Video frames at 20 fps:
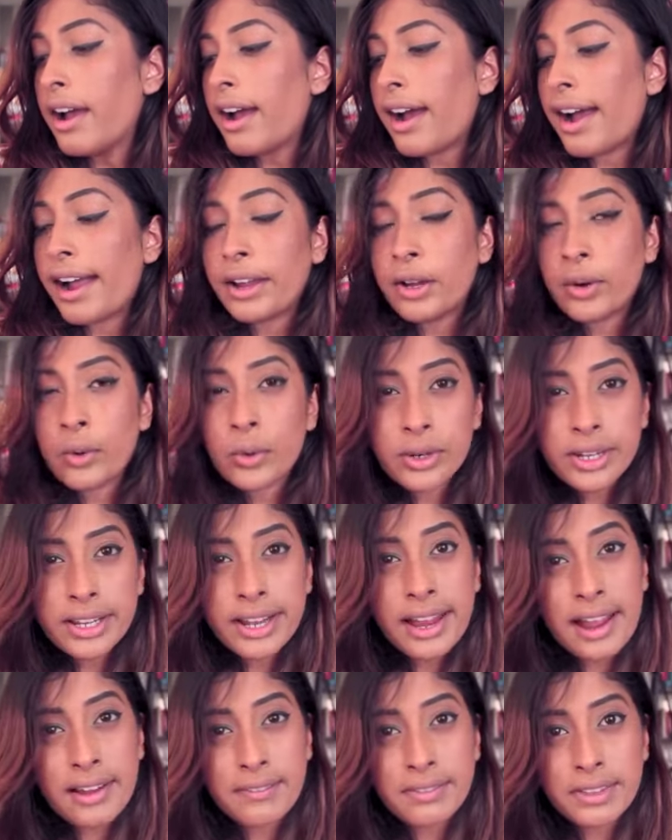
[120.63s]
I already
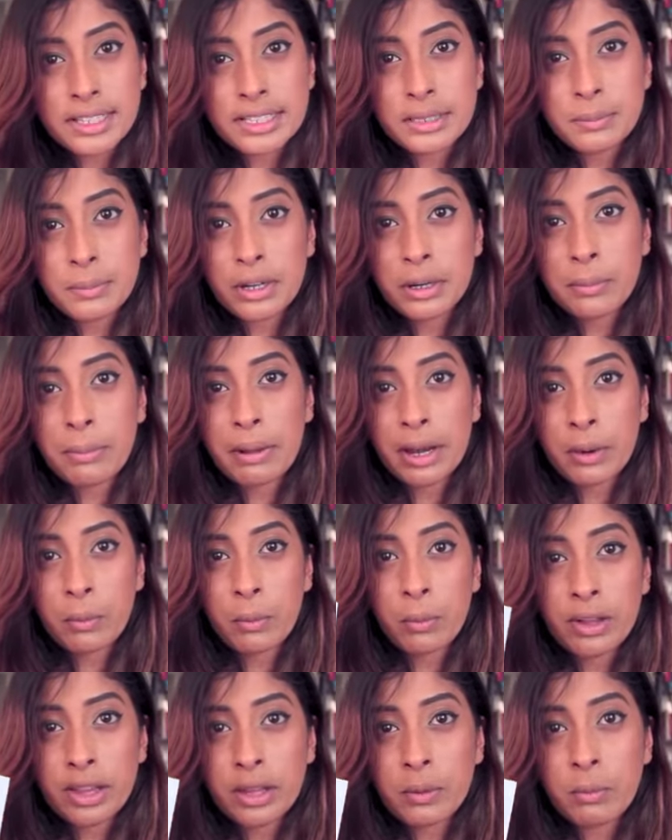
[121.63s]
have this book, but I really